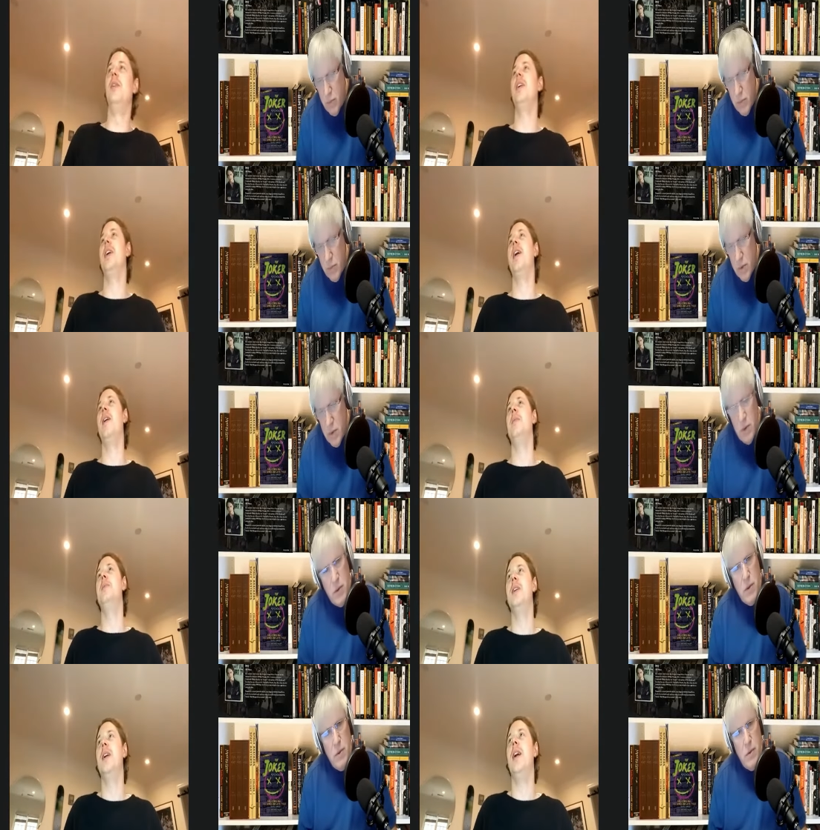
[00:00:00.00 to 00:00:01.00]
Speaker 1: it really
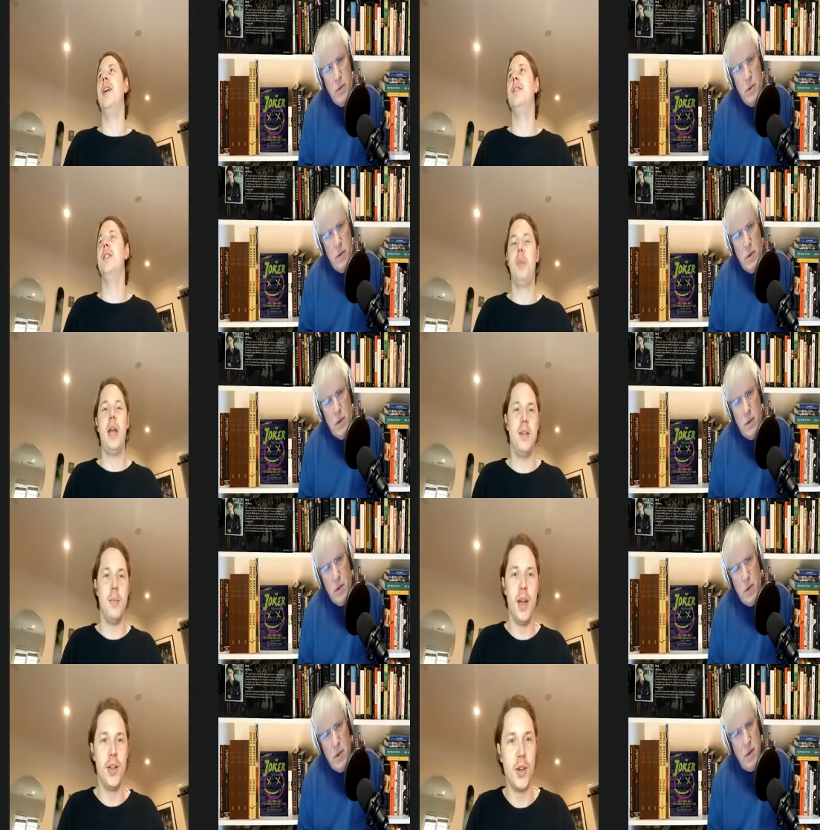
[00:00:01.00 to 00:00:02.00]
helped uh, just paint
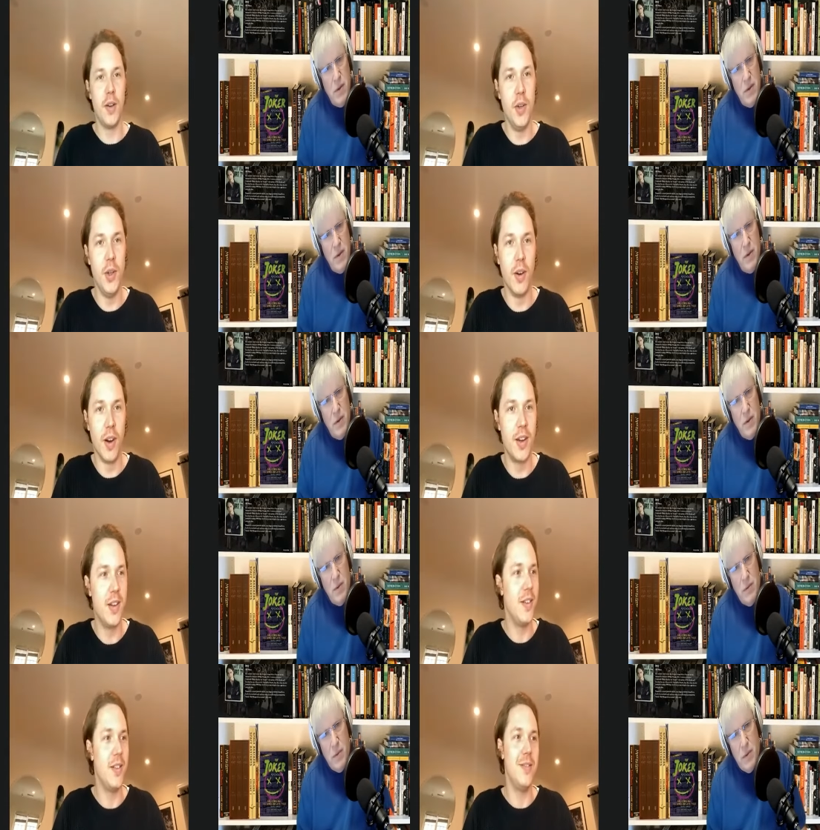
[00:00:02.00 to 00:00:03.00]
the picture of New York
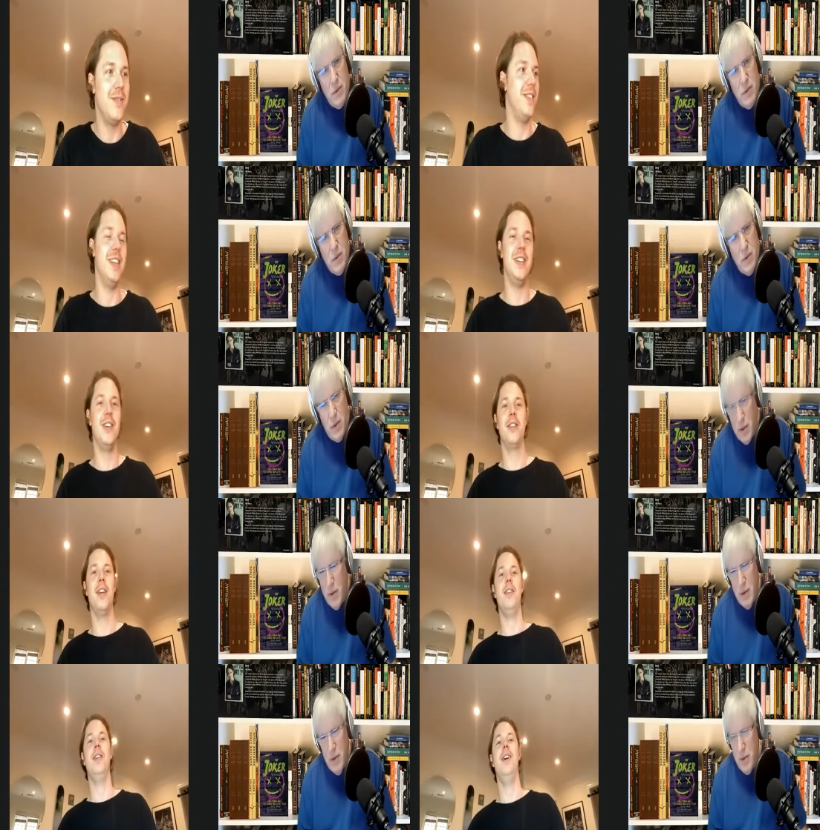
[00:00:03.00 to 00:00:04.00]
during
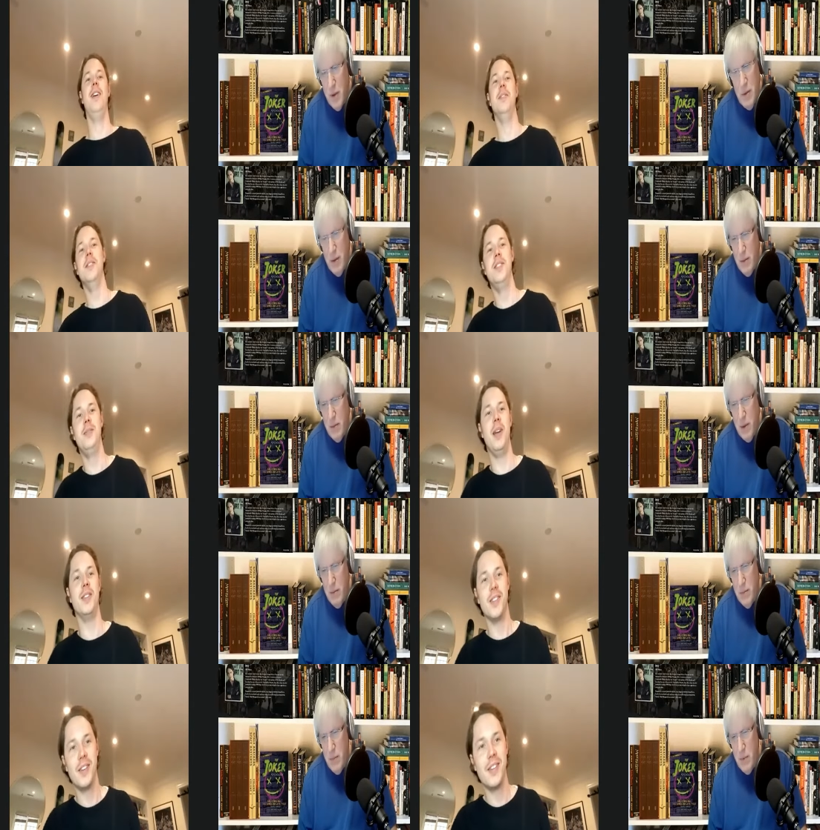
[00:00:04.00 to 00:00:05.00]
that time. It was
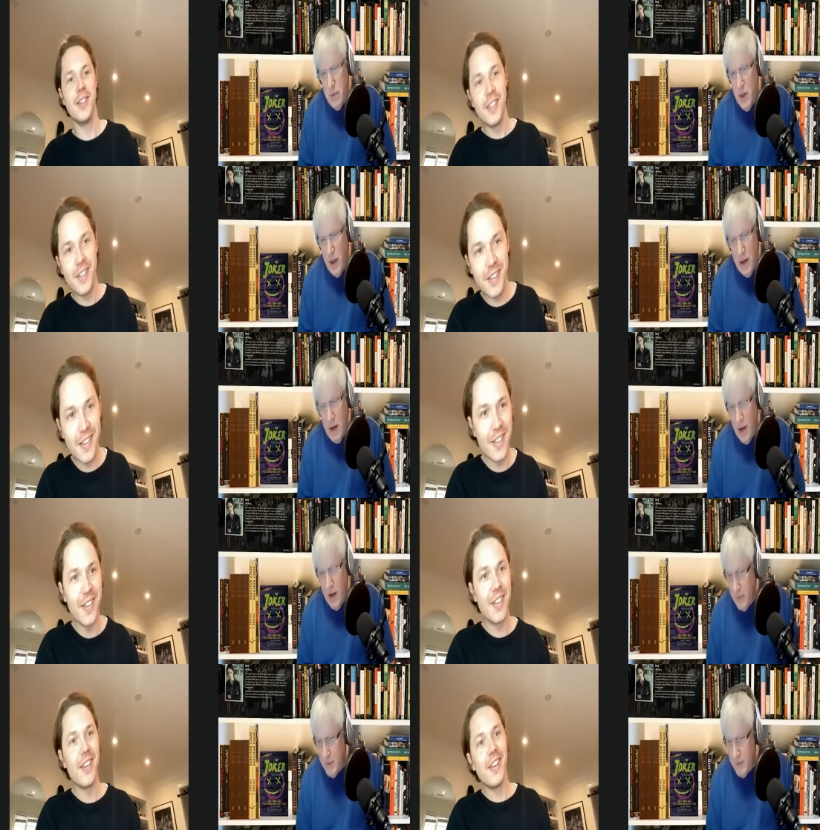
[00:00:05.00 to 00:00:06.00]
amazing. Yeah,
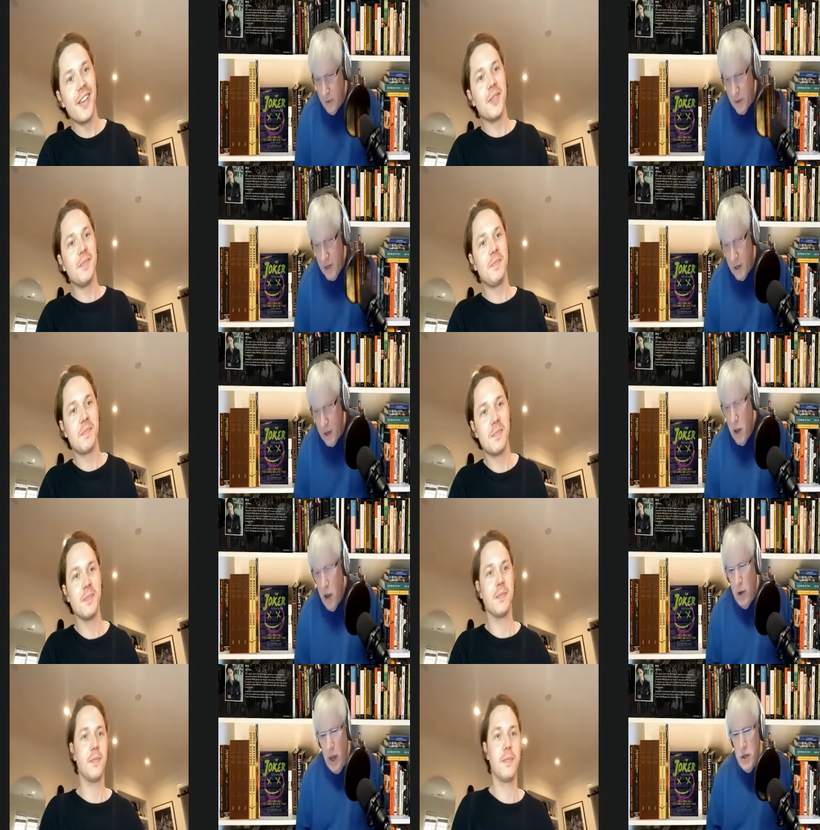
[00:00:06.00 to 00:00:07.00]
it,
Speaker 2: absolutely did.
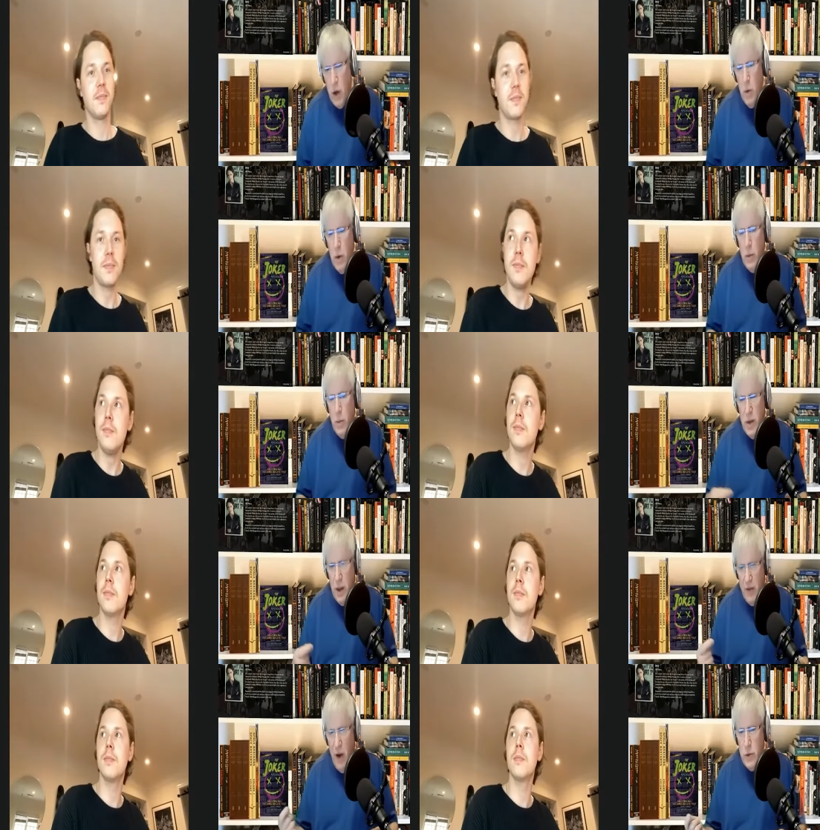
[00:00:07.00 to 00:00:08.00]
Okay, so uh,
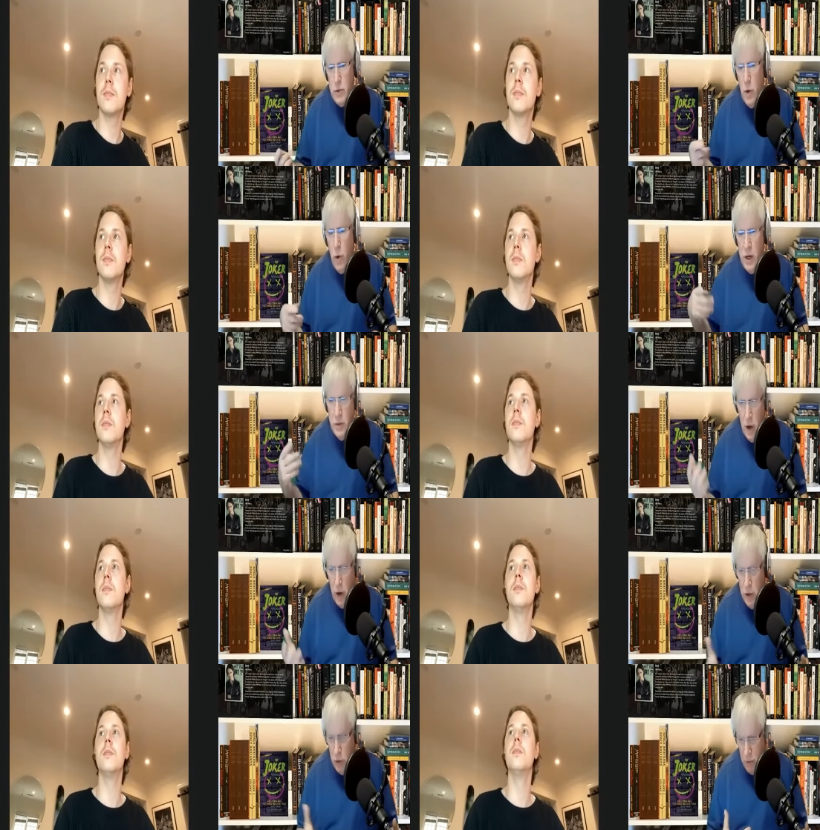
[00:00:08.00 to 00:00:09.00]
when as far as recording the
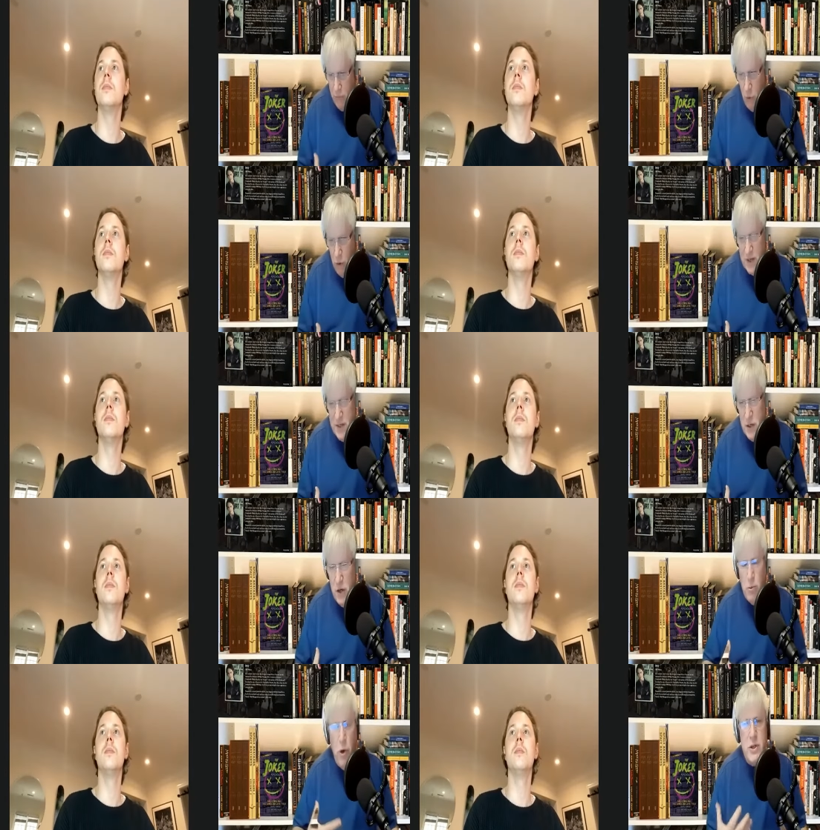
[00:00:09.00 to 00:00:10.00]
audio performance,
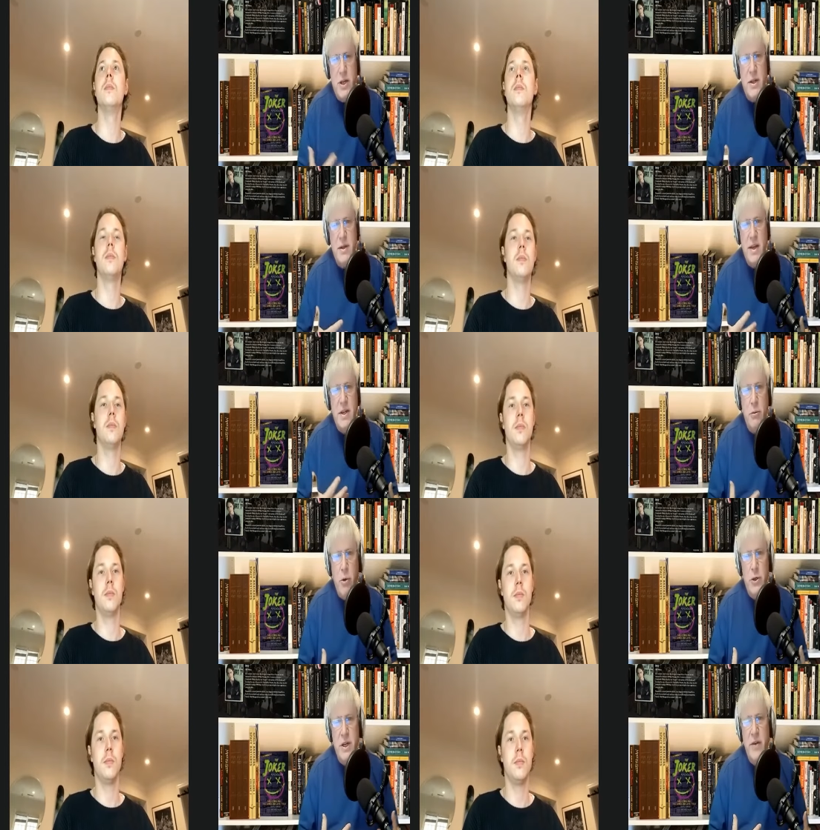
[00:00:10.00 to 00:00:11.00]
do you approach it? Did you
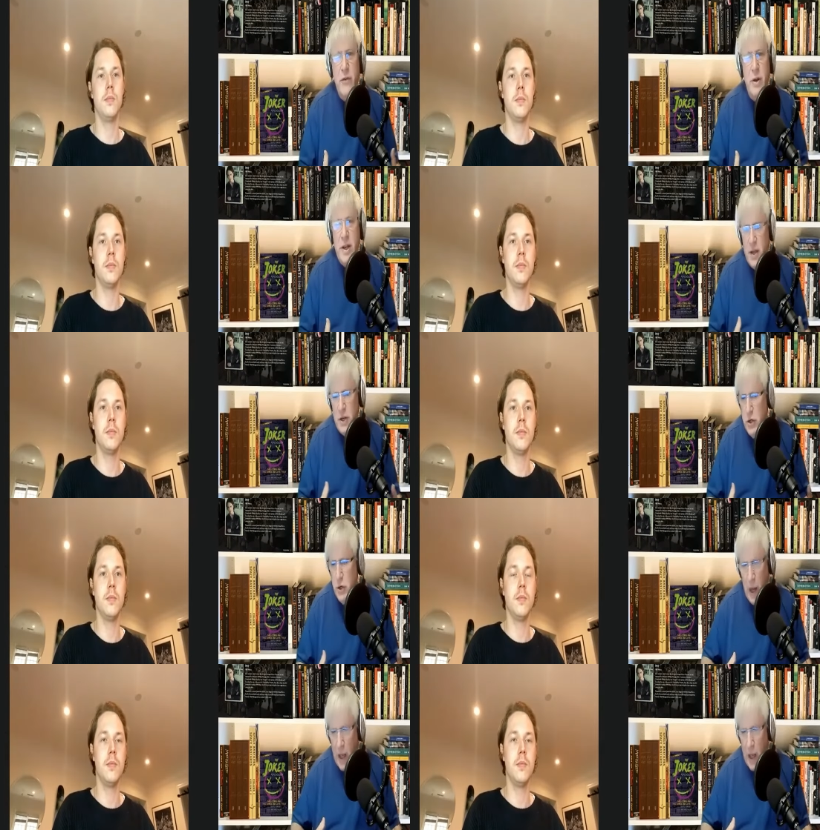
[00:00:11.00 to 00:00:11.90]
approach it differently than you